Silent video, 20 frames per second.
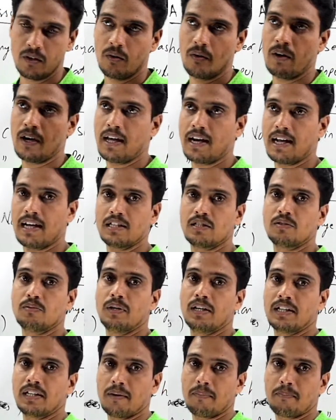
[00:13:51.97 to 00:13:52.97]
Whereas
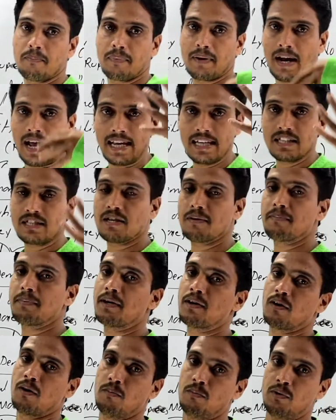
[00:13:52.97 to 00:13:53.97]
when the price of
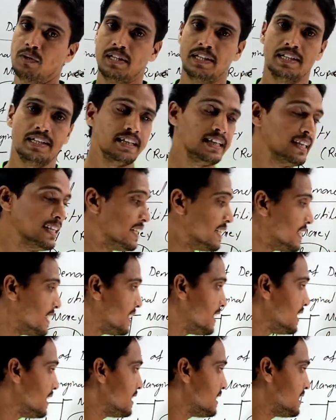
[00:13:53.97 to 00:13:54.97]
a commodity
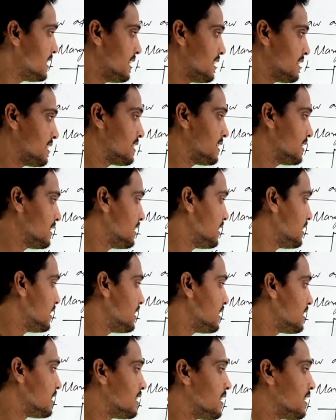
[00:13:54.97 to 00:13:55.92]
increases,